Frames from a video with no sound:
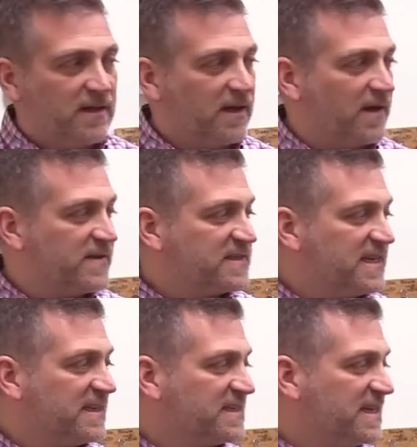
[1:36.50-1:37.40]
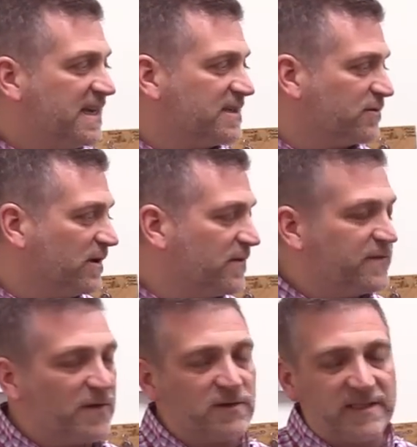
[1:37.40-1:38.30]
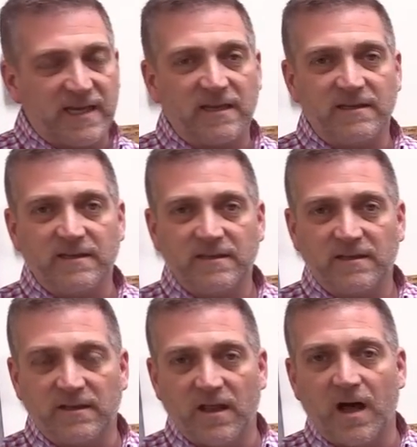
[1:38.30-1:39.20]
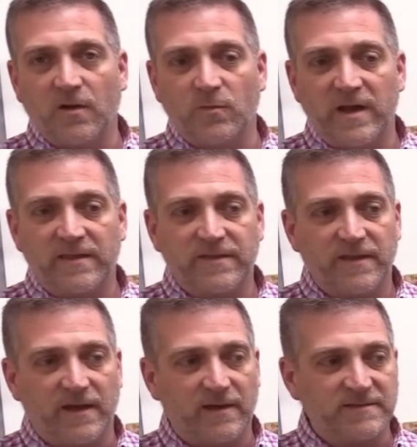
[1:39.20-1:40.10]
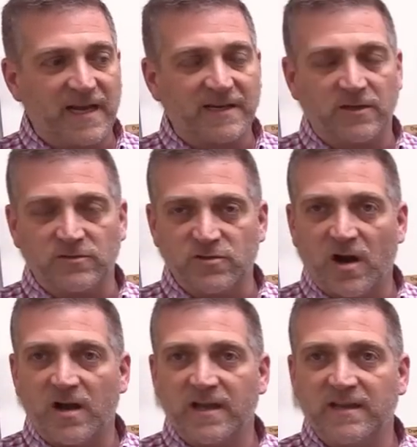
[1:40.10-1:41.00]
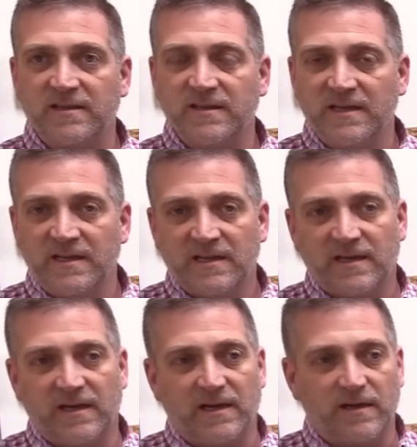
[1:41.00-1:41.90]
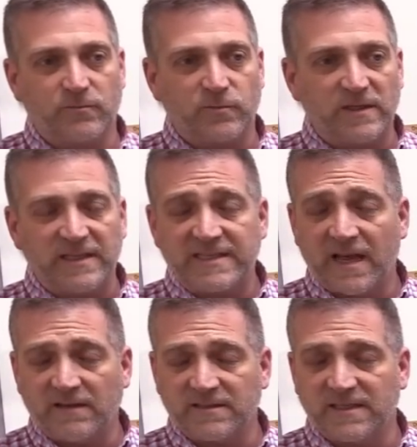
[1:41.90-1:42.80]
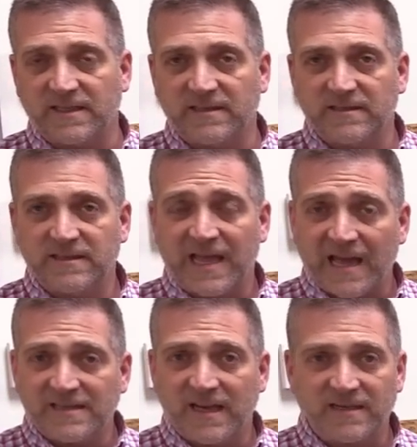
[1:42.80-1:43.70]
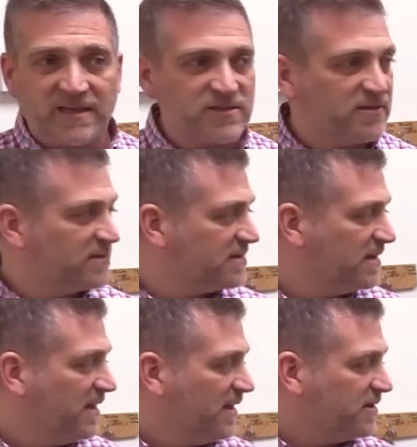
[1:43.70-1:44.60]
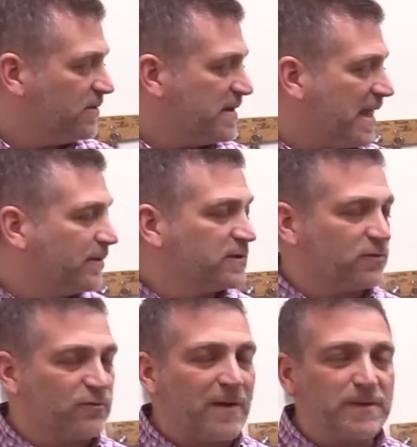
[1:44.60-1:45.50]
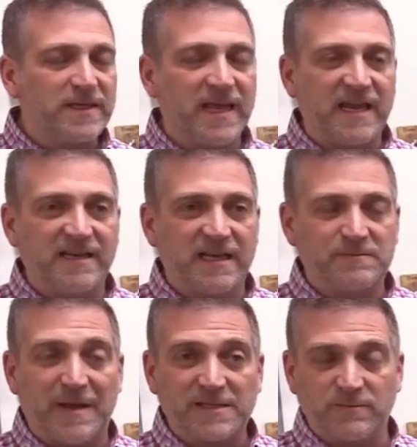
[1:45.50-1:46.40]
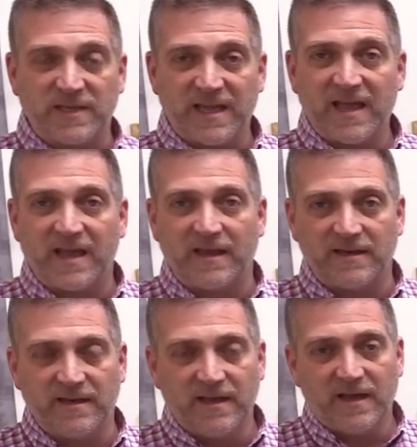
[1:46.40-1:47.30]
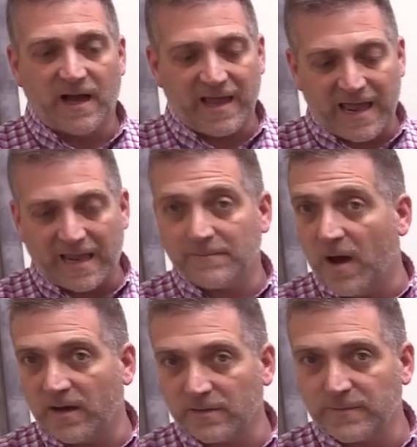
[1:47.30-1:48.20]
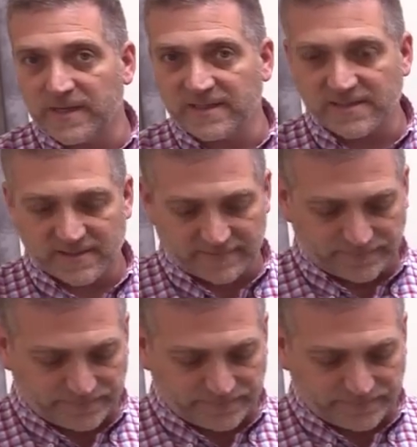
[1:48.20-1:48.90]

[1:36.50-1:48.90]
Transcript: the CNC has really filled in, along with technical drawing, really talented CAD technicians, to be able to replicate as best we can a hand-modeled piece.